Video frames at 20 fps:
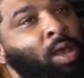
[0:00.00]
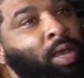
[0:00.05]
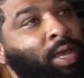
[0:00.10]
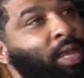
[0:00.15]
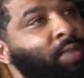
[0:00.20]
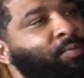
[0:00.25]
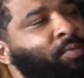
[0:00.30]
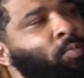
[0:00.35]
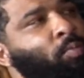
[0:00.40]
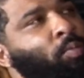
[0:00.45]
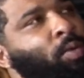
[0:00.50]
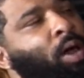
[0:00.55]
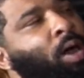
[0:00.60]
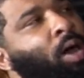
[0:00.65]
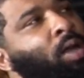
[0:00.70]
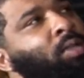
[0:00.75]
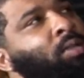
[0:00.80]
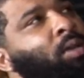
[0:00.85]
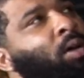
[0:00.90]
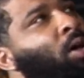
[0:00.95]
Even
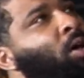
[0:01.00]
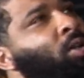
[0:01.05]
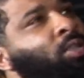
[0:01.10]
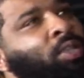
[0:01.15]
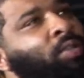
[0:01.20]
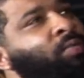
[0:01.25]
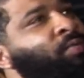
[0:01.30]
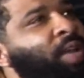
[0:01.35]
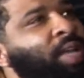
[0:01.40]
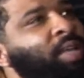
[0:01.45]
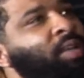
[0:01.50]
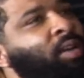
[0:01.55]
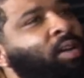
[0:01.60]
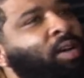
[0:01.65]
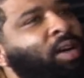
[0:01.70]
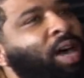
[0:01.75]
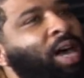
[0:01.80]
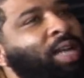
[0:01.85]
under Arsene Wenger,